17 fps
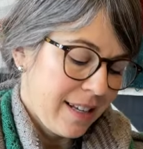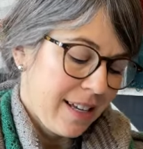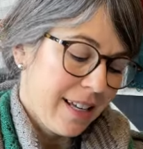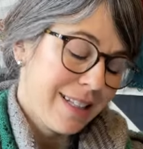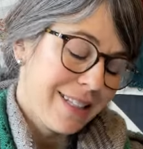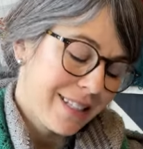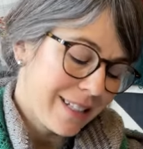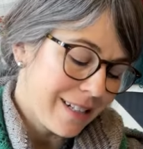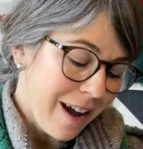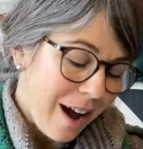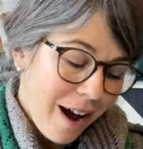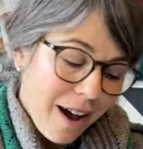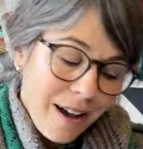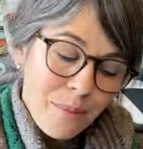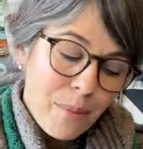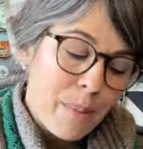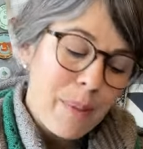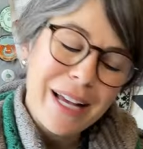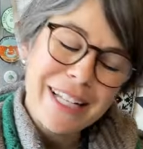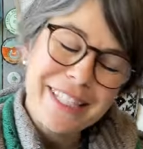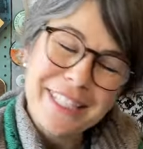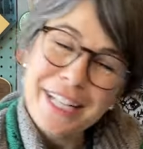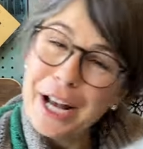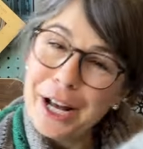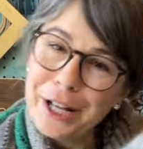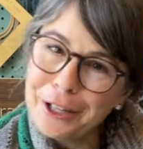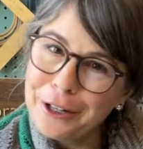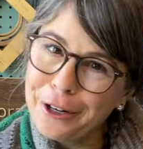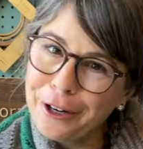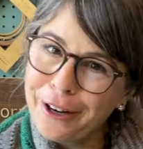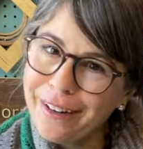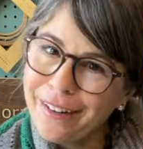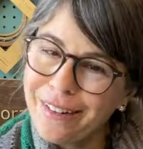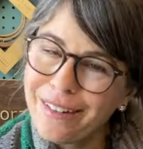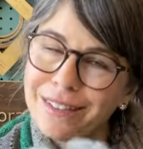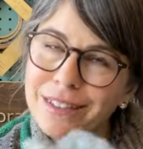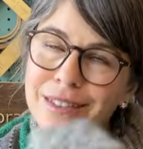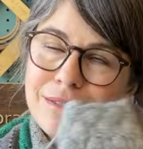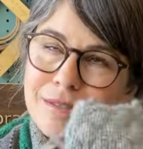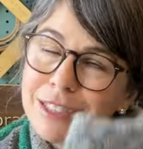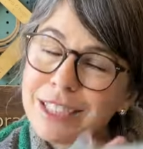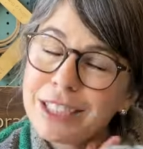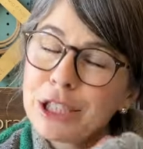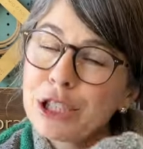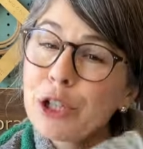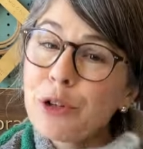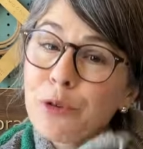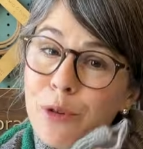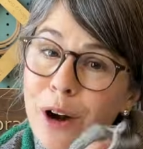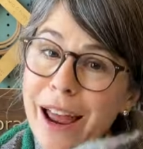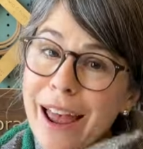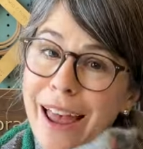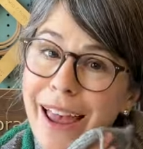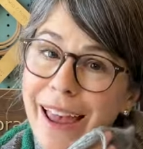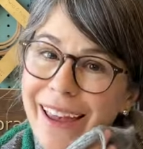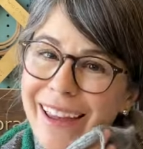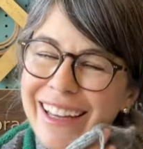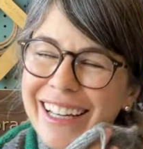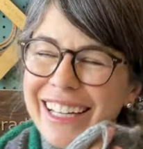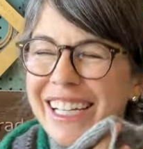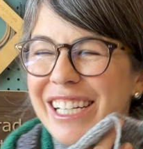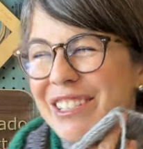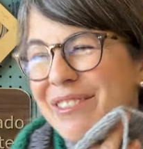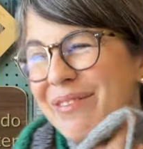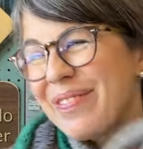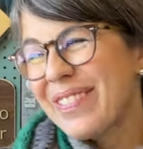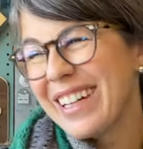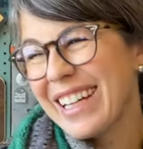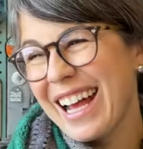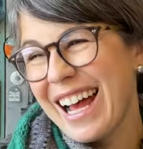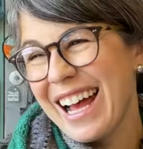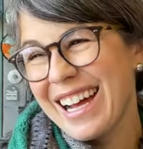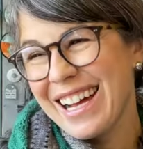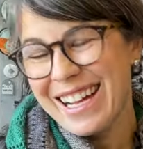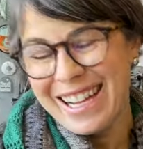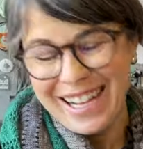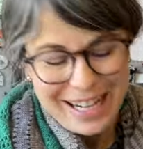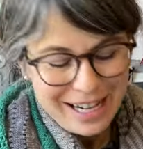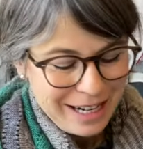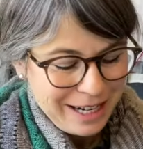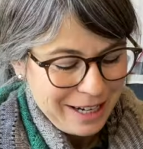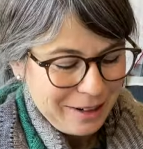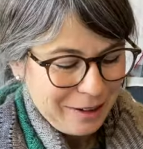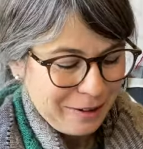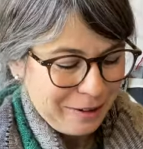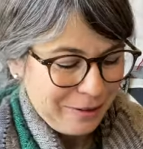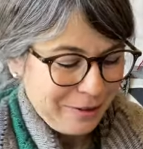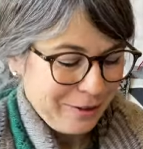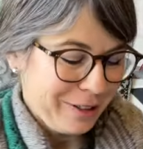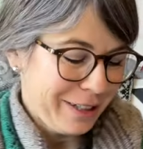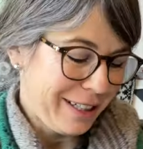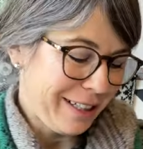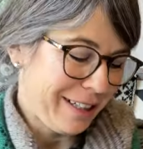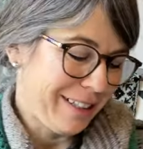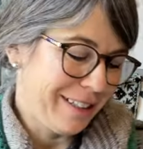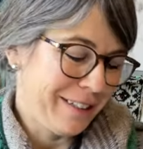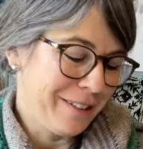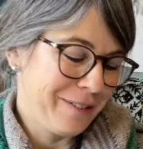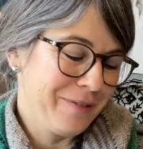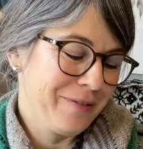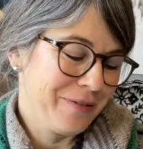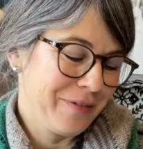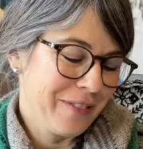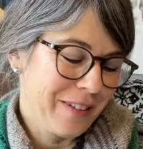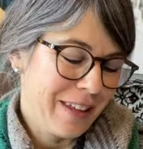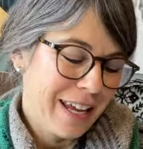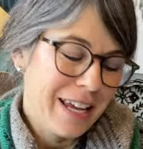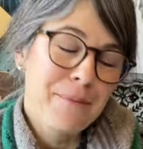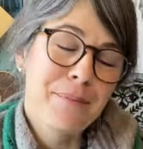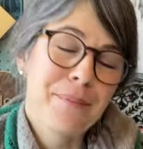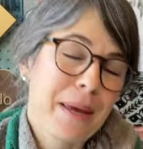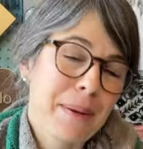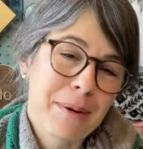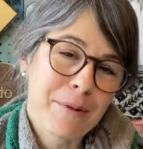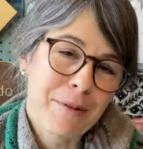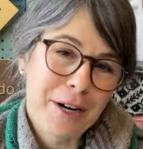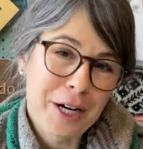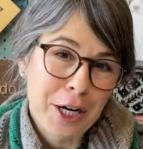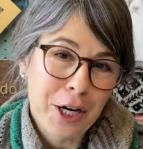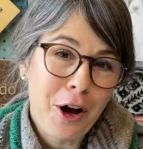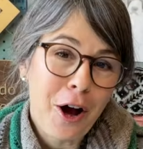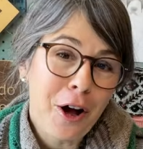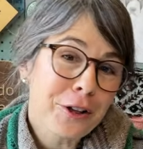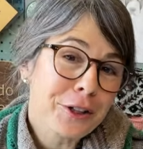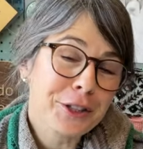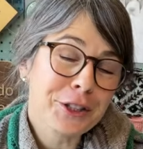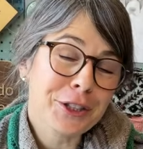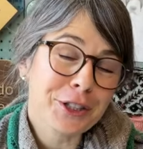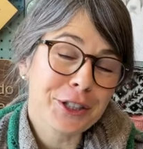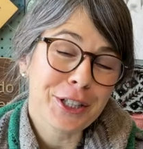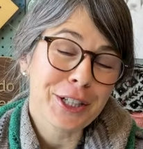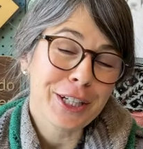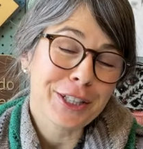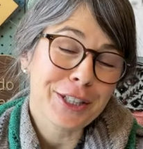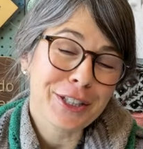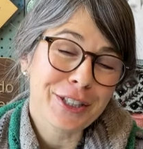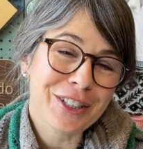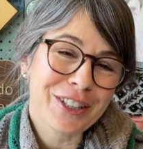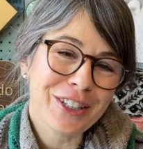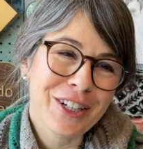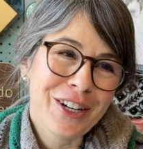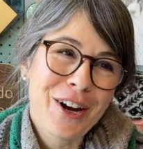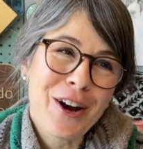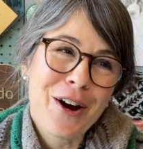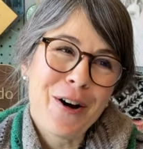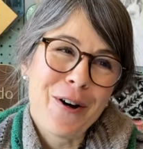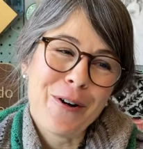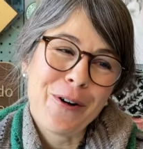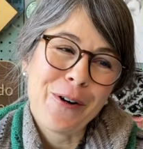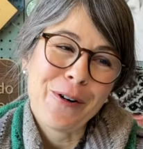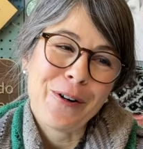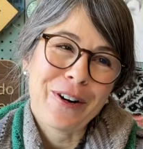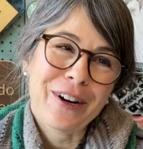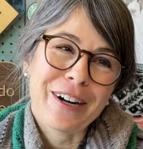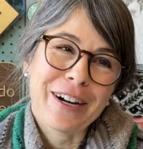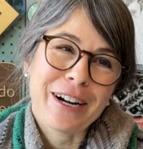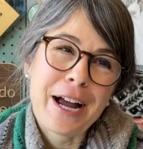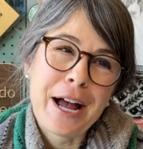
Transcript: it's not my best color, it's the gray, but I will maybe wear a collared shirt under or